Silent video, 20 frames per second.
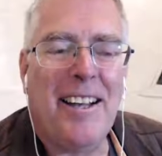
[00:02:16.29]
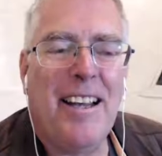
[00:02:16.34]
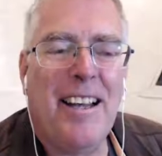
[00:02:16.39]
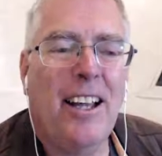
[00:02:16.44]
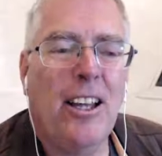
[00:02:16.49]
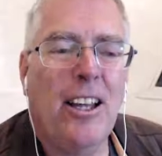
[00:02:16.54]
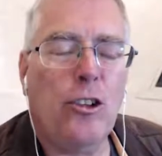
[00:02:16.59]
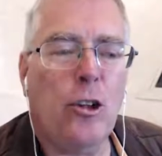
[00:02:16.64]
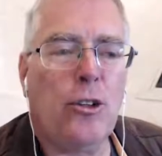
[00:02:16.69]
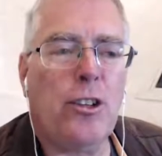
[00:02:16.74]

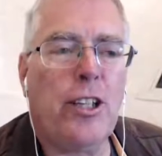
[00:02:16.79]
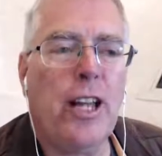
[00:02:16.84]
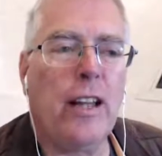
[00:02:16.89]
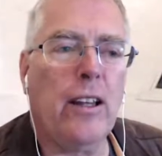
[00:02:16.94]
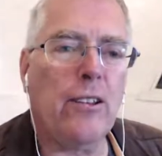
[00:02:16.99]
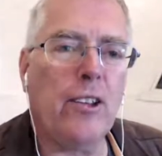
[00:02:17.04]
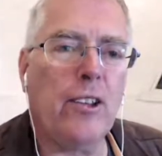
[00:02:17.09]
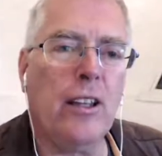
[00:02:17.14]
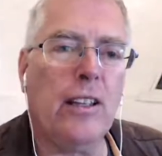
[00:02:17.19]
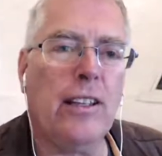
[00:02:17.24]
So
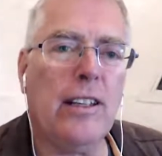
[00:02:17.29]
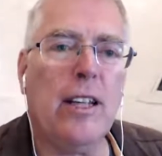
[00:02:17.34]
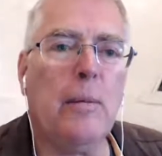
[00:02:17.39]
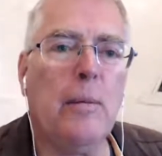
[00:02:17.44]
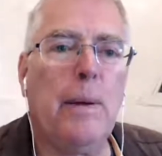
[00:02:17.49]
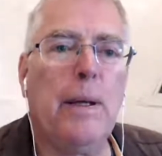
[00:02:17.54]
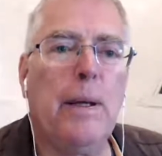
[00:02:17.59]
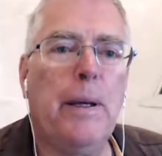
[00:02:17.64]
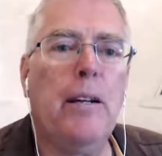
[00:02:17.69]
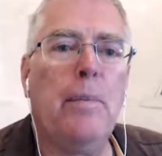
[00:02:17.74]
tell us a little
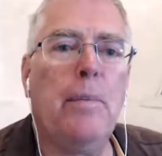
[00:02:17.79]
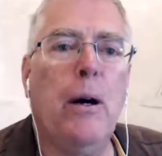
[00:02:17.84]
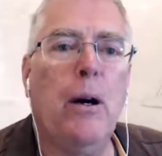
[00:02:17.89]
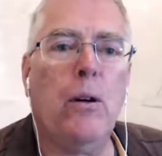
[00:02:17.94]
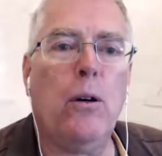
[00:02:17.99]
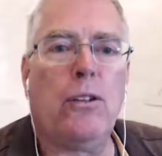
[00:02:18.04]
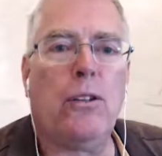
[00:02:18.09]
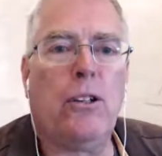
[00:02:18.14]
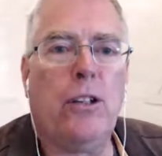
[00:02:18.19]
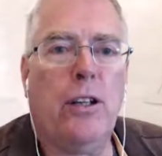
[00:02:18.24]
bit
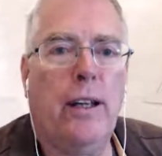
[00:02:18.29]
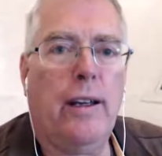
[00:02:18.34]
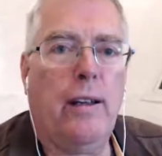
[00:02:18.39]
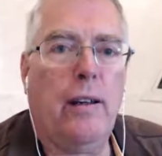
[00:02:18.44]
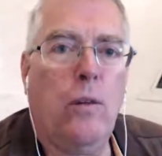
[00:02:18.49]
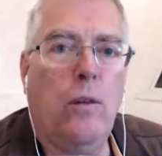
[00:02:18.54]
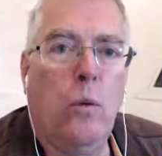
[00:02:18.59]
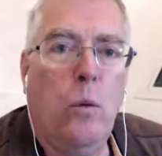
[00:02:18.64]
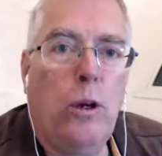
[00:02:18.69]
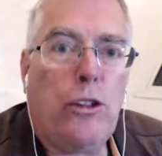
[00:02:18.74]
about
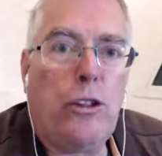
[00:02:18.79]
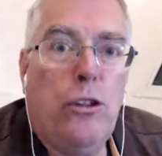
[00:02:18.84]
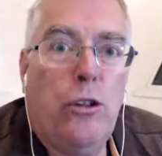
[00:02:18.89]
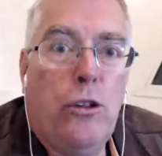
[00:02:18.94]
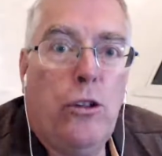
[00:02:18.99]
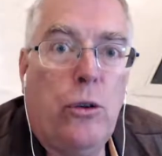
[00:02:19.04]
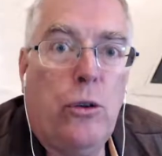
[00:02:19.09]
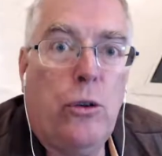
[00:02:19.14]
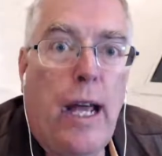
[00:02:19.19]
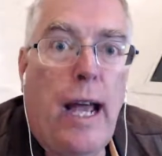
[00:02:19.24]
what you
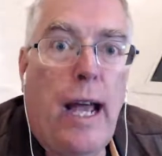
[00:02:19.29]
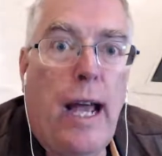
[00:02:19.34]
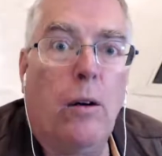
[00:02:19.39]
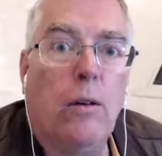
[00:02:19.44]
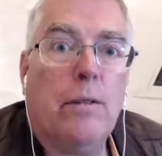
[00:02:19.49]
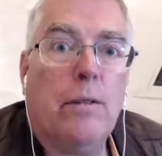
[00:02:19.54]
do now.